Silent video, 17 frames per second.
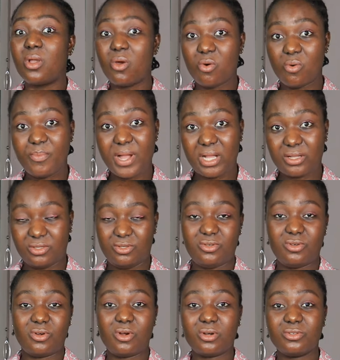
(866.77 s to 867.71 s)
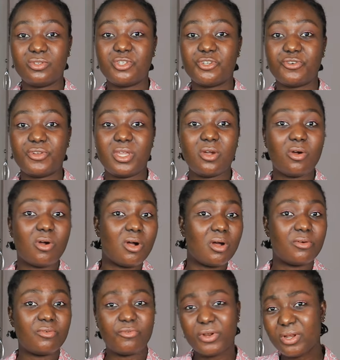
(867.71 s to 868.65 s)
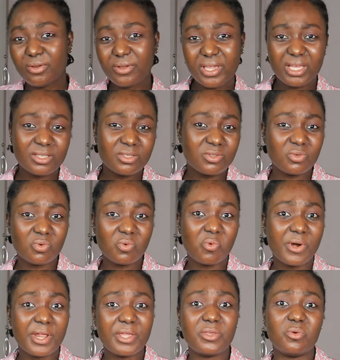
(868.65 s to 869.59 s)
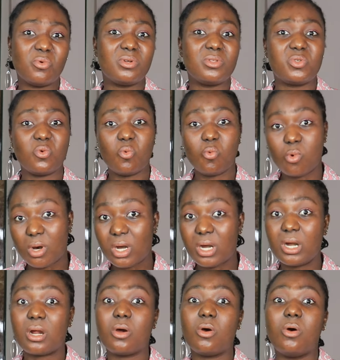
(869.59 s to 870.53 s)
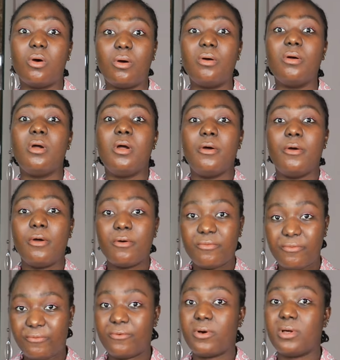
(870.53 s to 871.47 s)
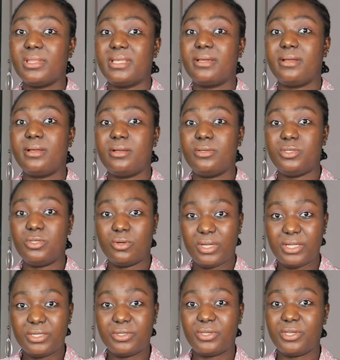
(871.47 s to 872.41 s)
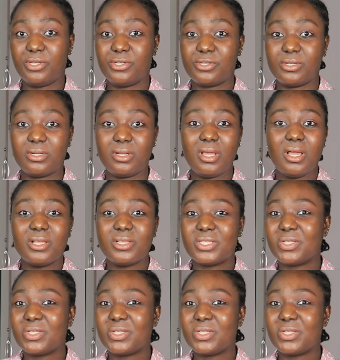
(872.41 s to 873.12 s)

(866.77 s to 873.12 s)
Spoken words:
Go back to your country or relocate to where you want to work or further your education.